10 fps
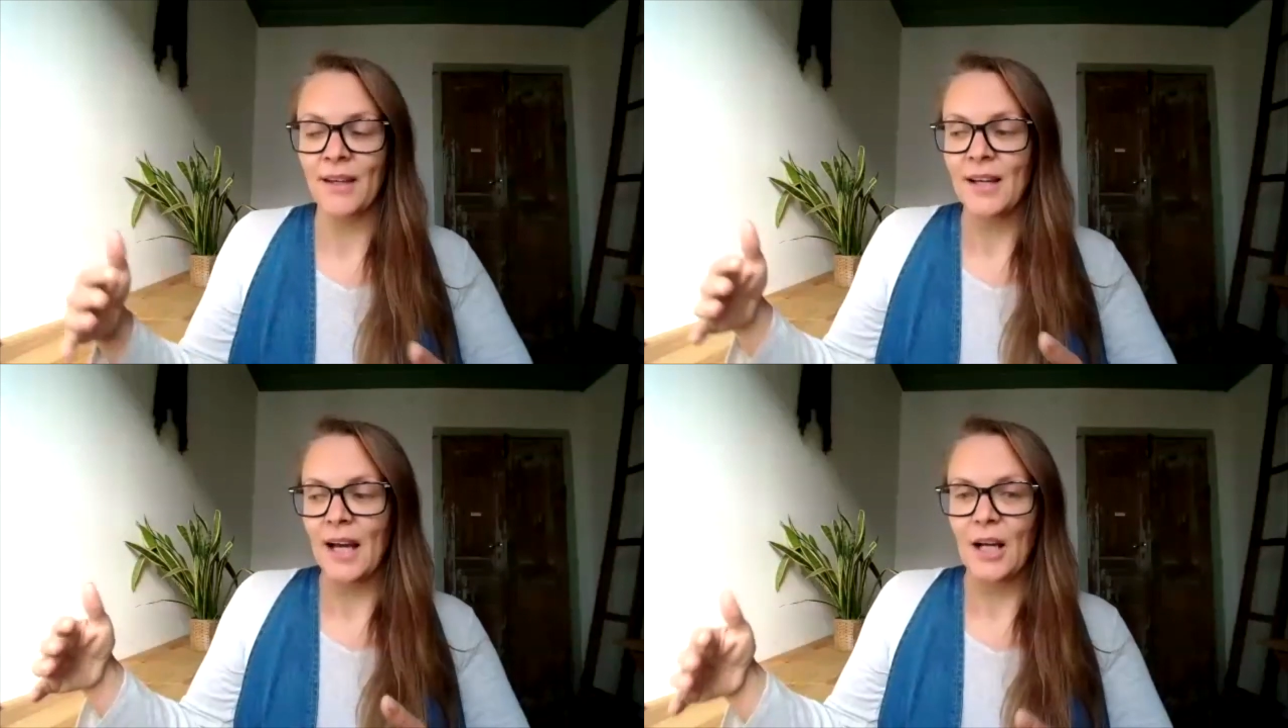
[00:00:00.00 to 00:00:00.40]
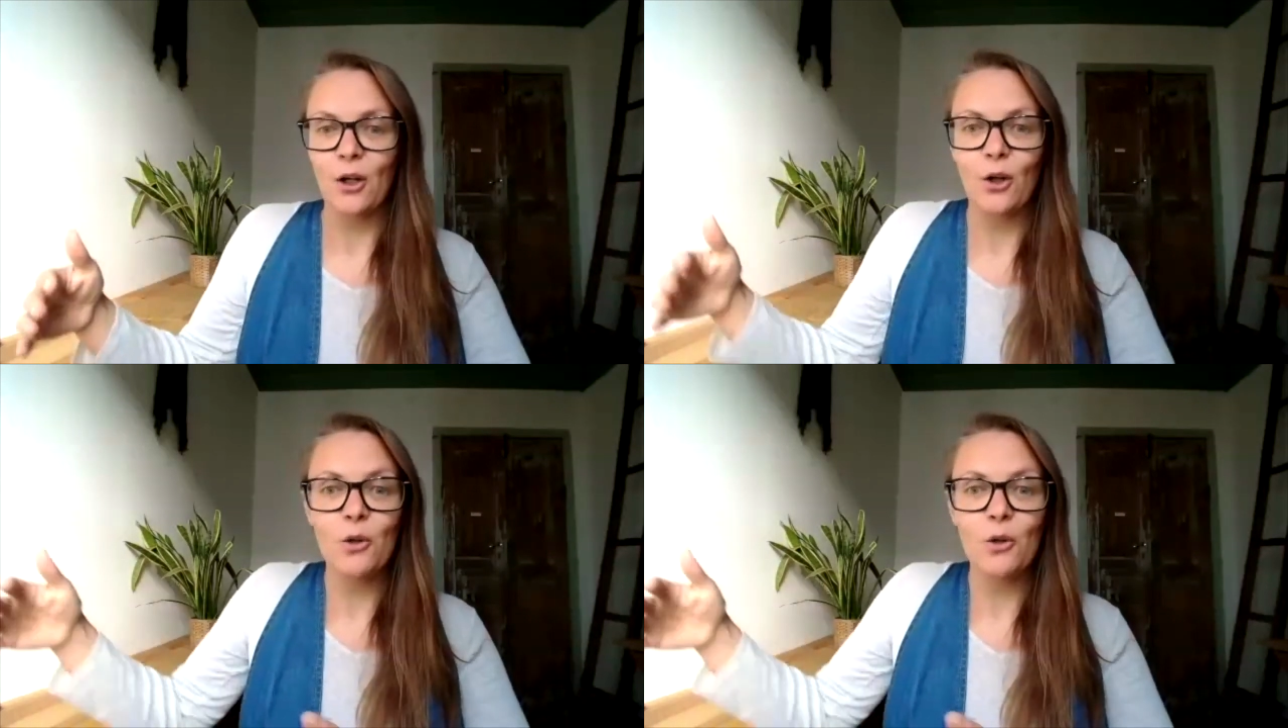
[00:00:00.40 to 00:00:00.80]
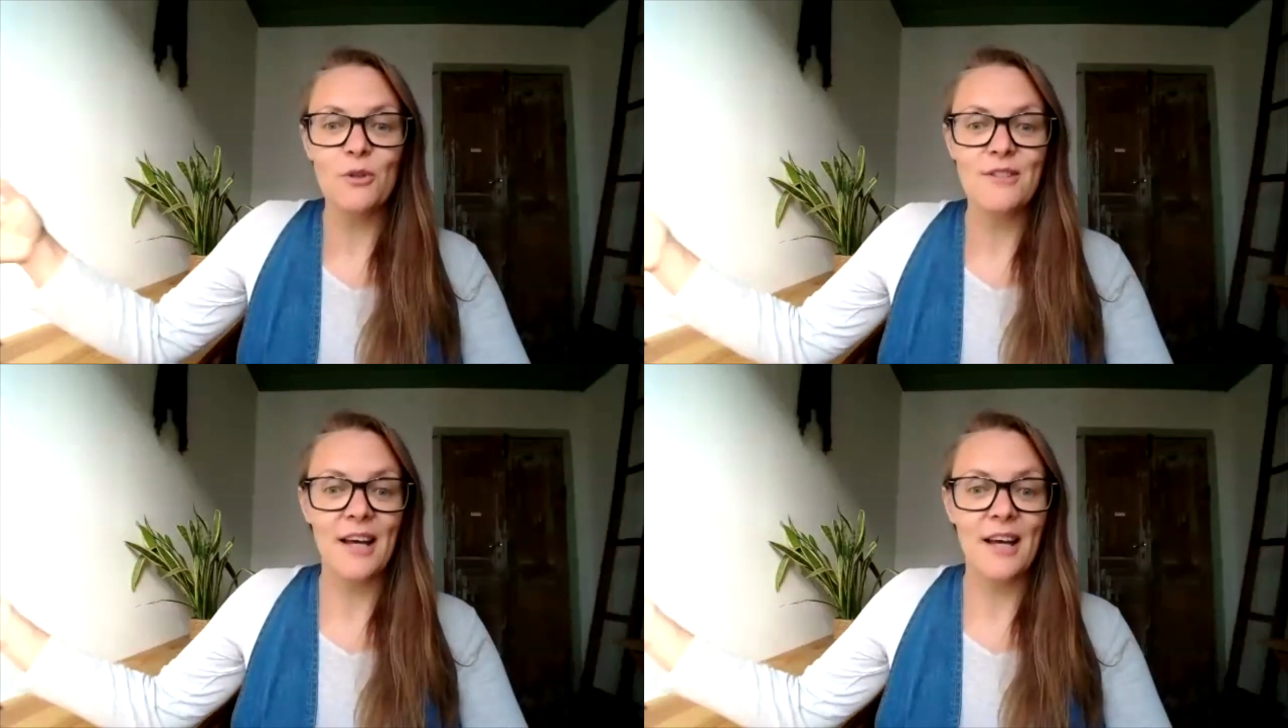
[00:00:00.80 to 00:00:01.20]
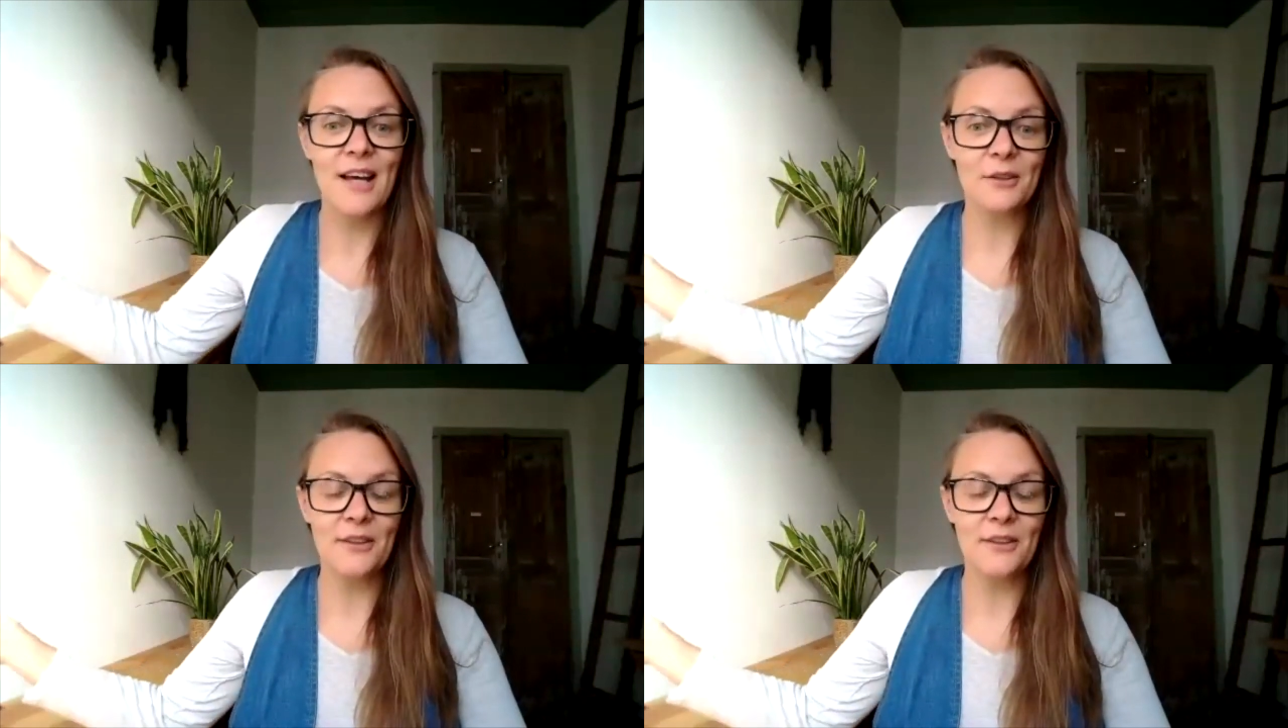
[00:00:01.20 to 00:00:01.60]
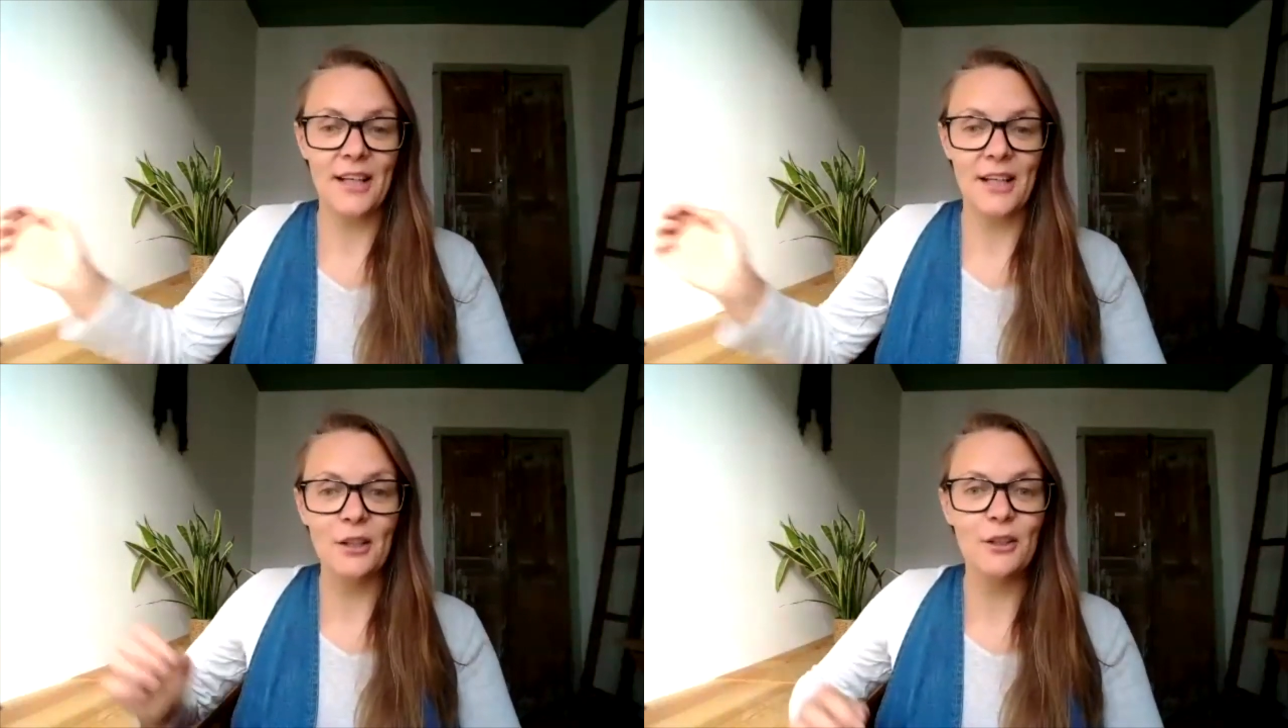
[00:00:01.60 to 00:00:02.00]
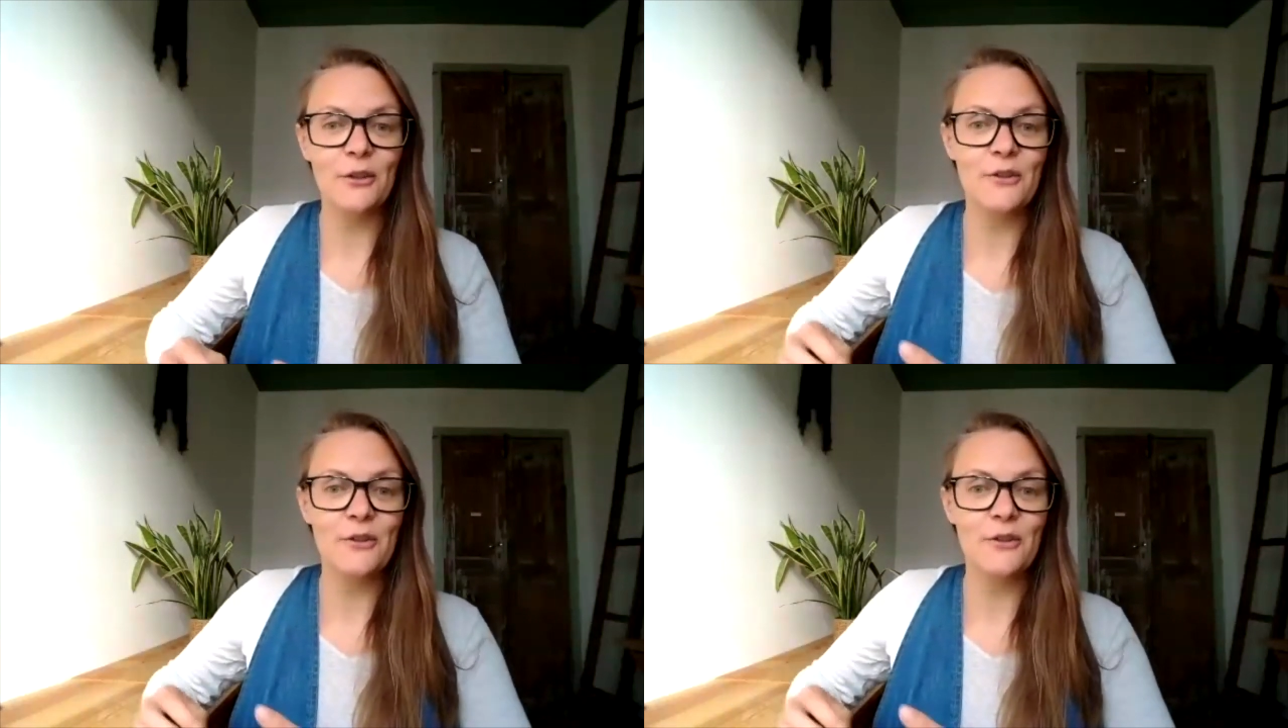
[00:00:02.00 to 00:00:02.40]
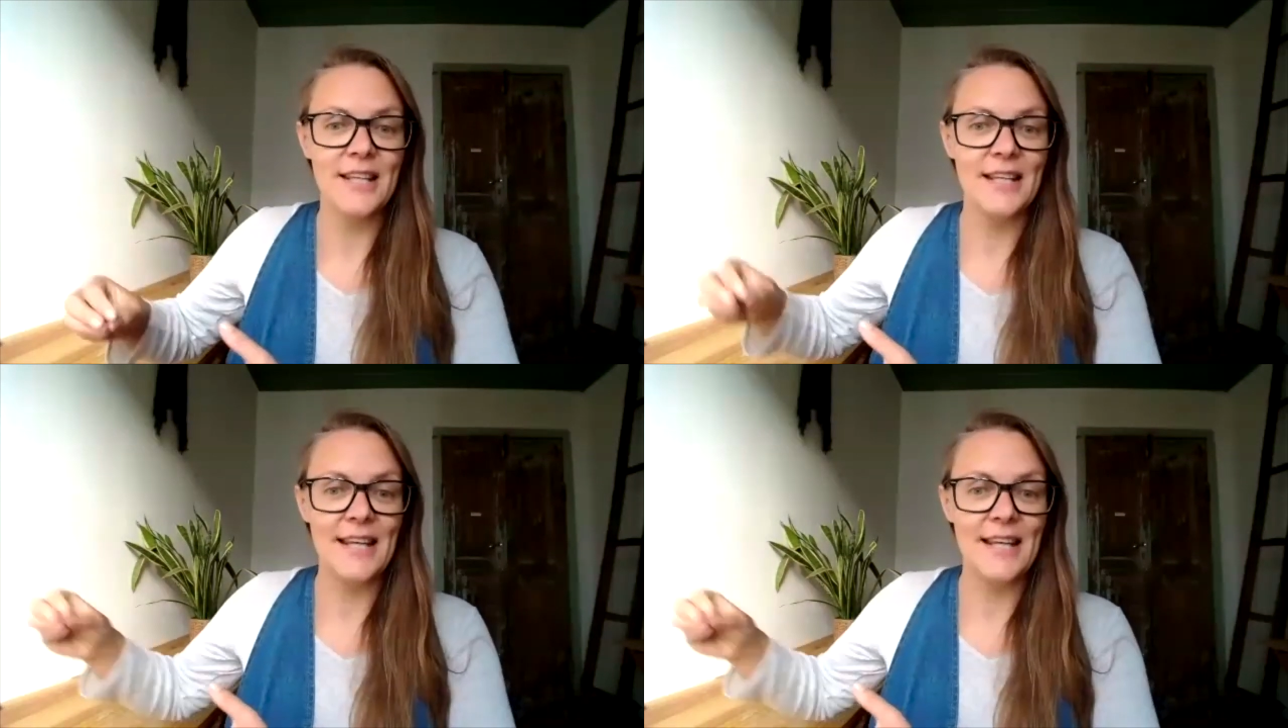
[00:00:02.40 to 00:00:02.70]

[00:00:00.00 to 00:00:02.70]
a global cycle that includes the